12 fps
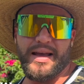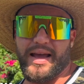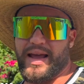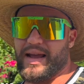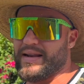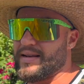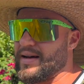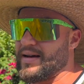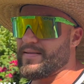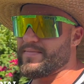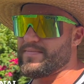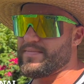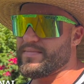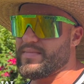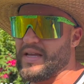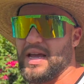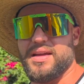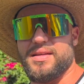And
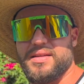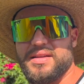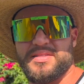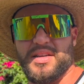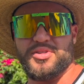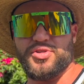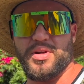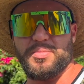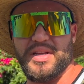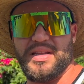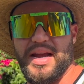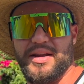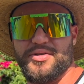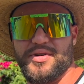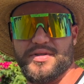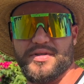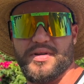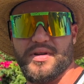yeah, it's extremely
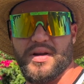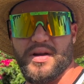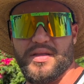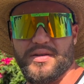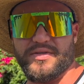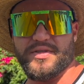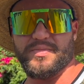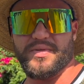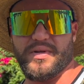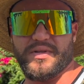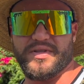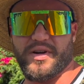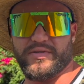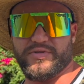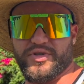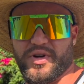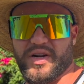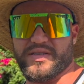dangerous. There's certain
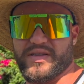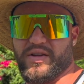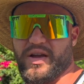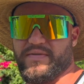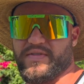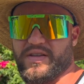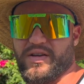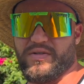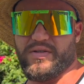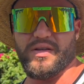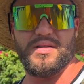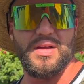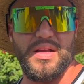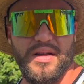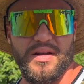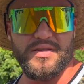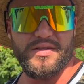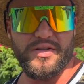tricks that you have to do
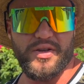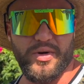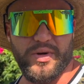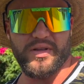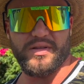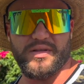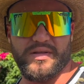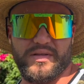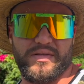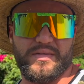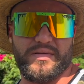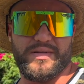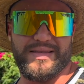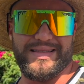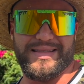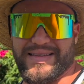to do it the